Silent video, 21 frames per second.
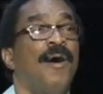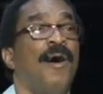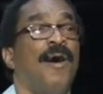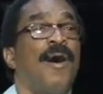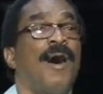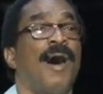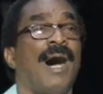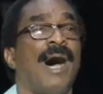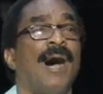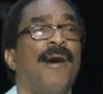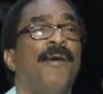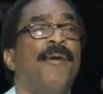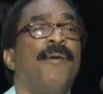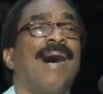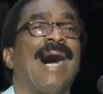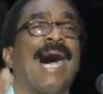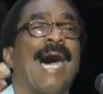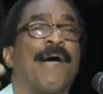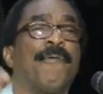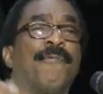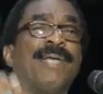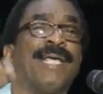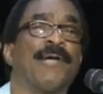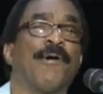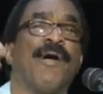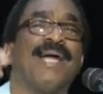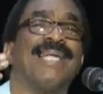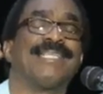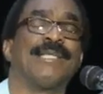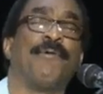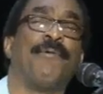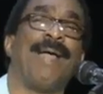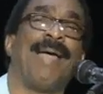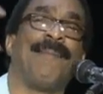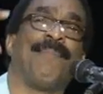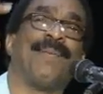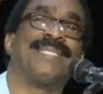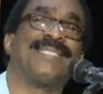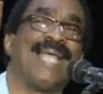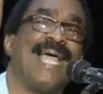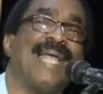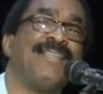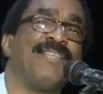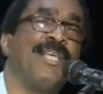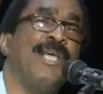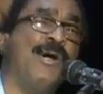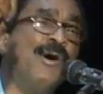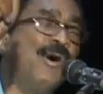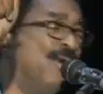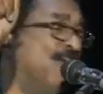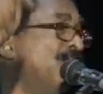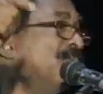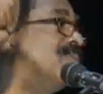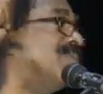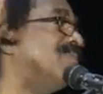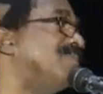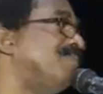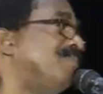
How are we going to represent you?